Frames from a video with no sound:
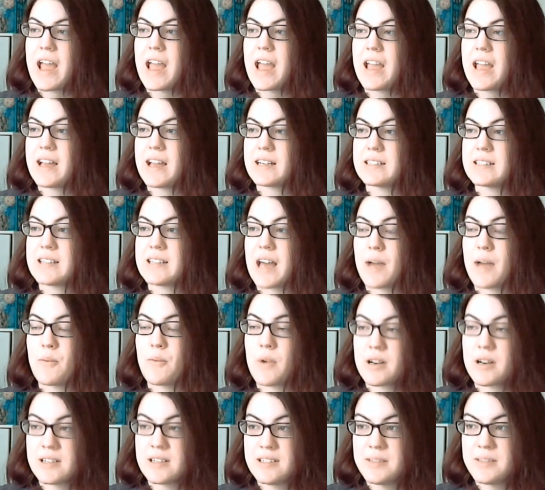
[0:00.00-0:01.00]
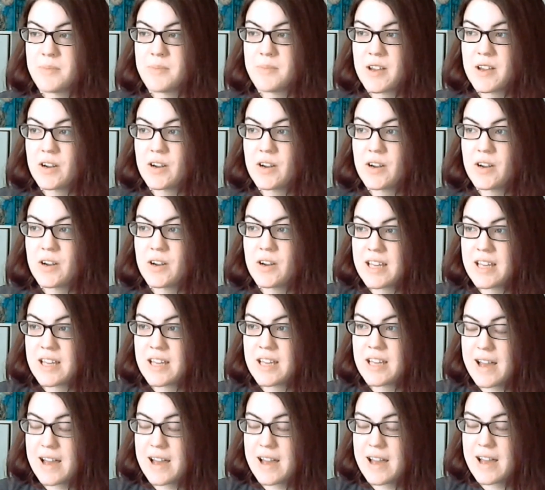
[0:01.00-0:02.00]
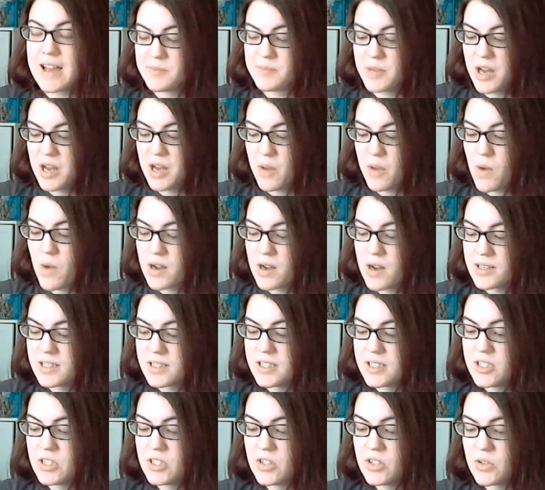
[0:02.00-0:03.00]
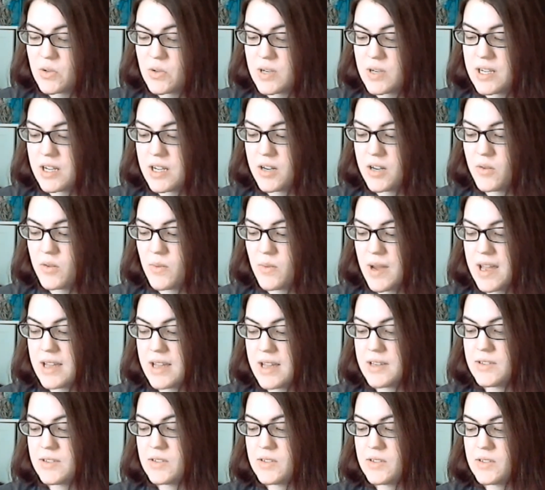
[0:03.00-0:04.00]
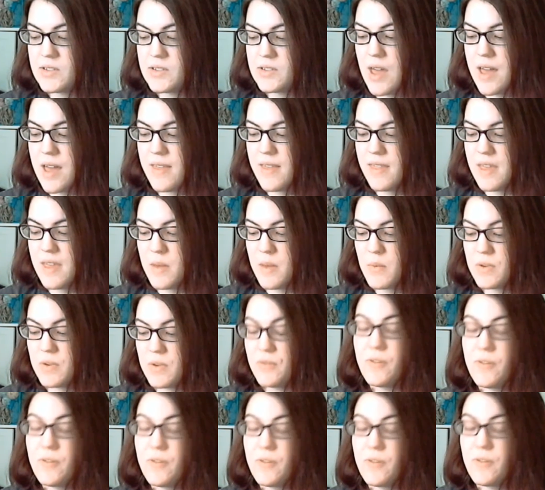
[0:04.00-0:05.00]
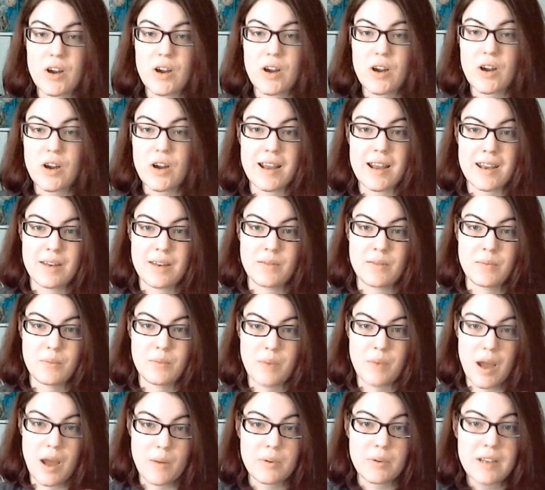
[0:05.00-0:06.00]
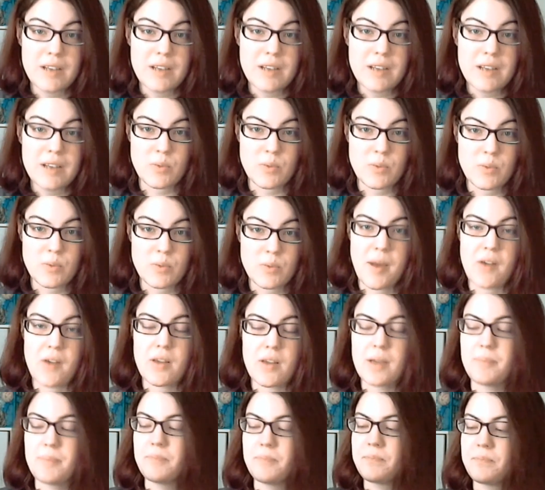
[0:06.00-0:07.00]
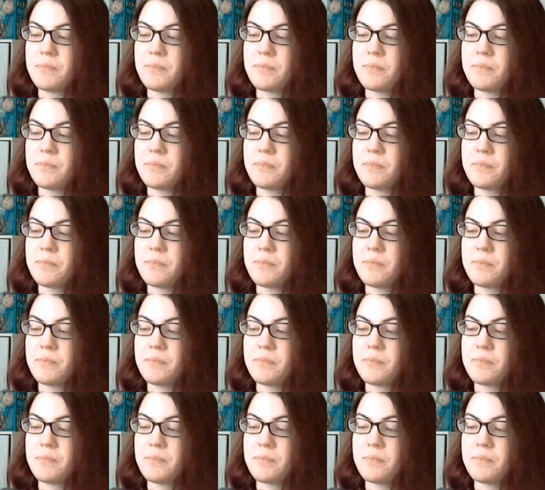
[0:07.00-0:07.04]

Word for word: And I wanted to make her knee highs, but I wanted to do it in a way so that they would fit her and I wouldn't have to worry about it.